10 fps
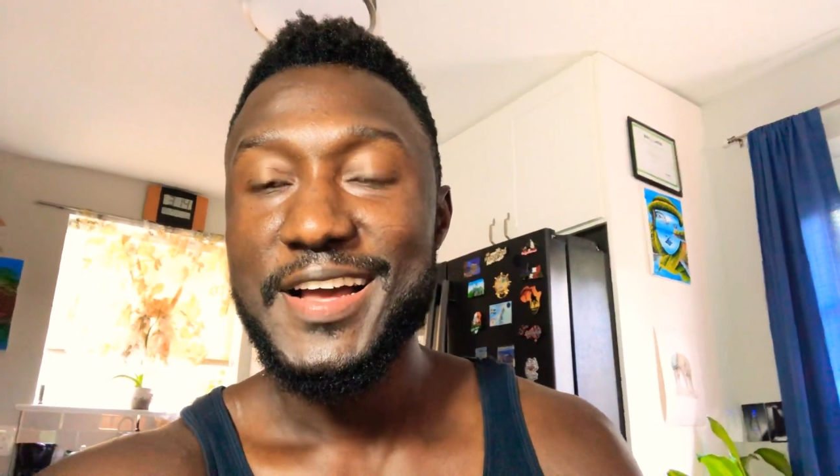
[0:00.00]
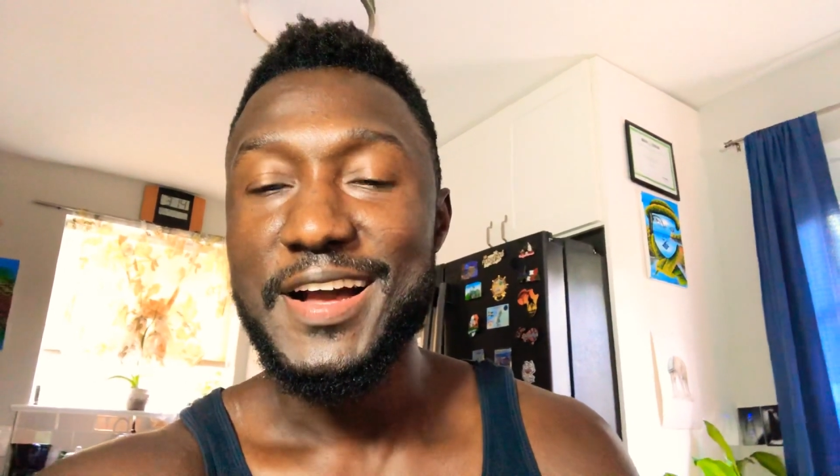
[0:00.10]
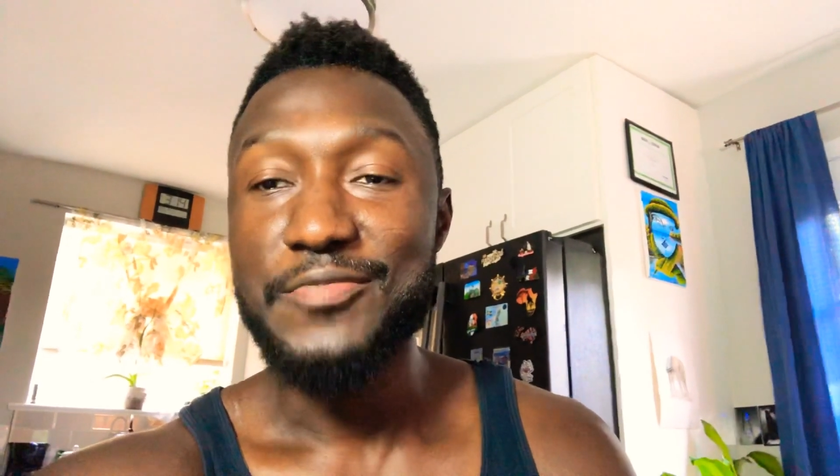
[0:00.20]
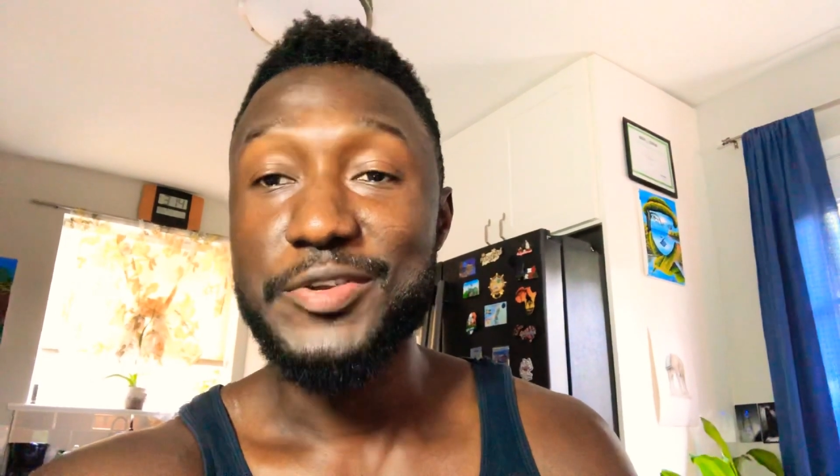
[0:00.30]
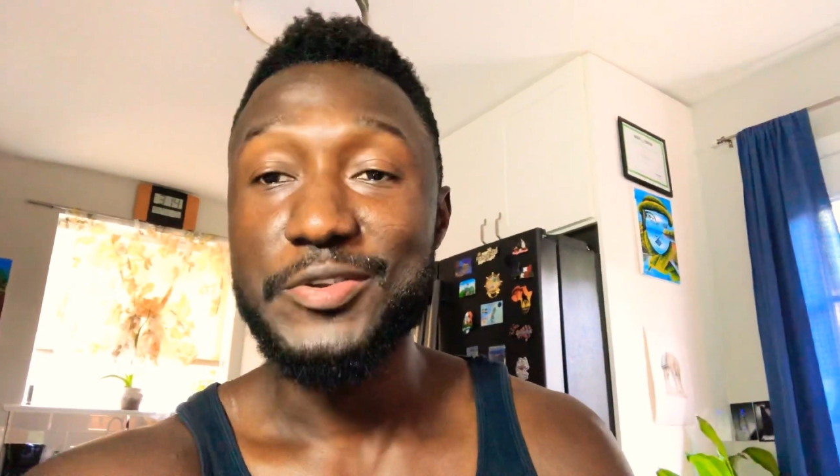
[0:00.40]

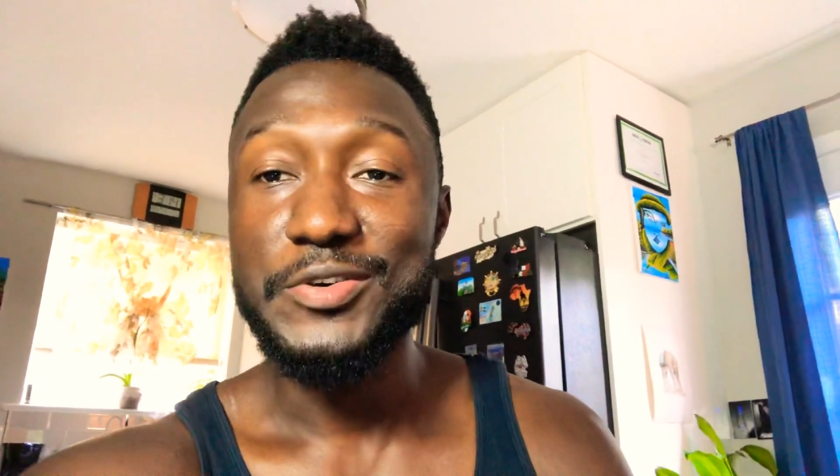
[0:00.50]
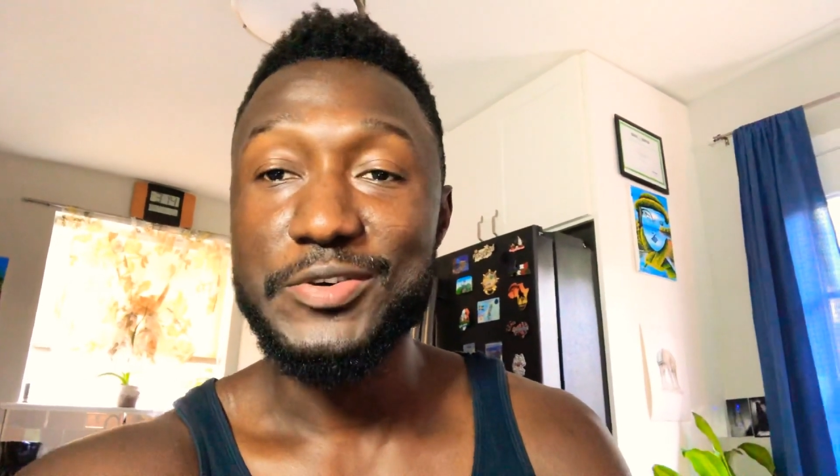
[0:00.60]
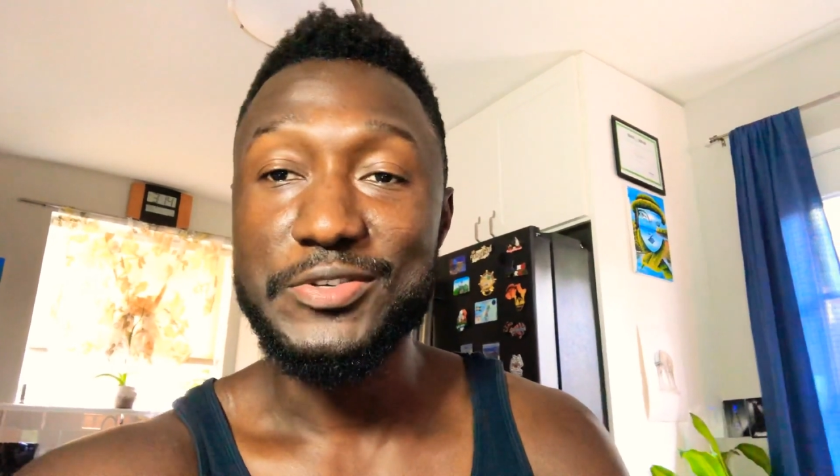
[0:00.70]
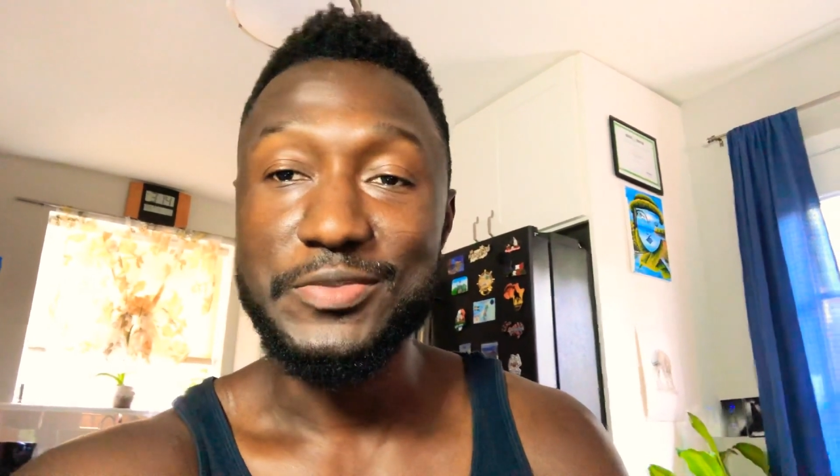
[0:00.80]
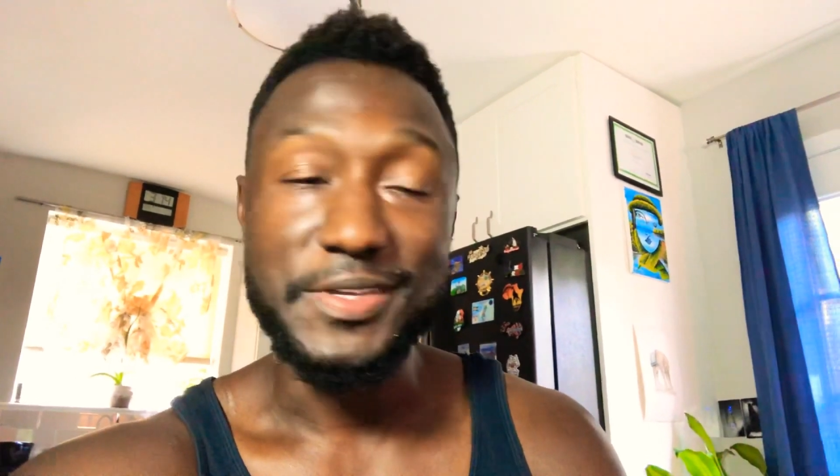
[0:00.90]
I've been
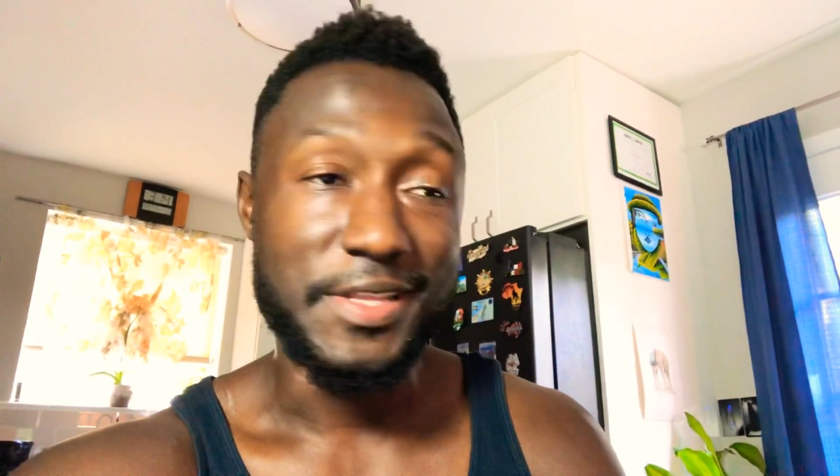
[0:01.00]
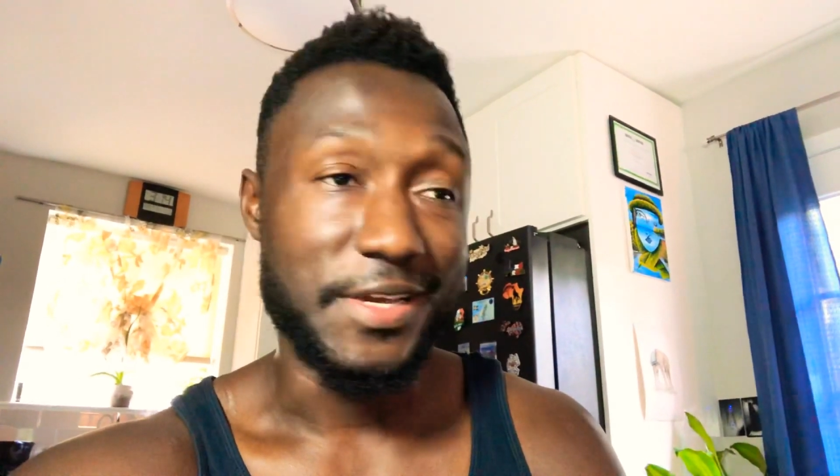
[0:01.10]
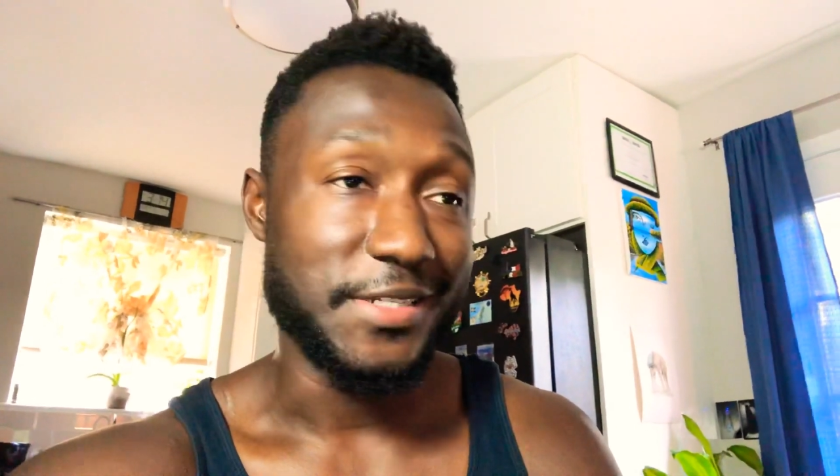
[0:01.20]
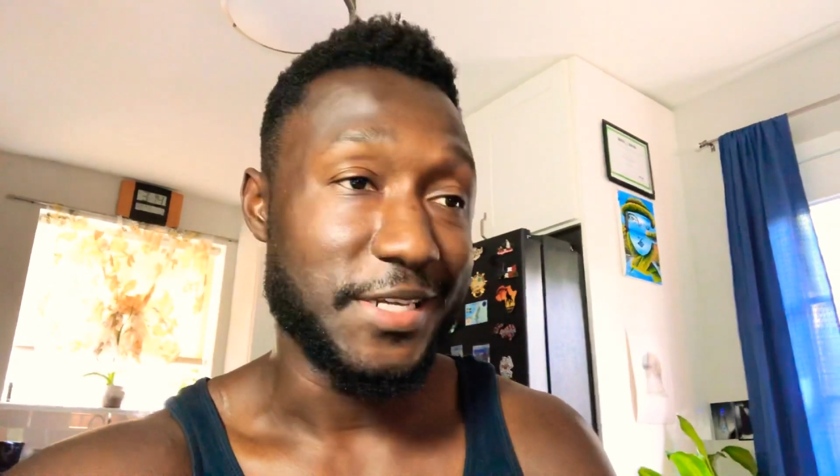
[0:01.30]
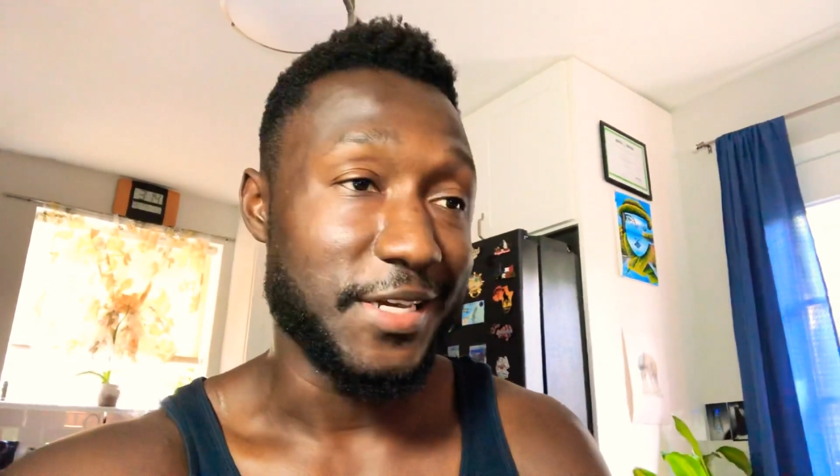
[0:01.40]
known to be
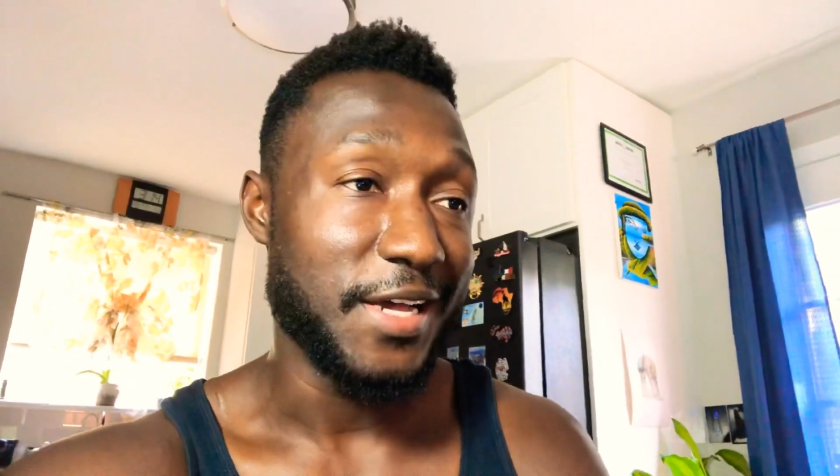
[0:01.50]
that tech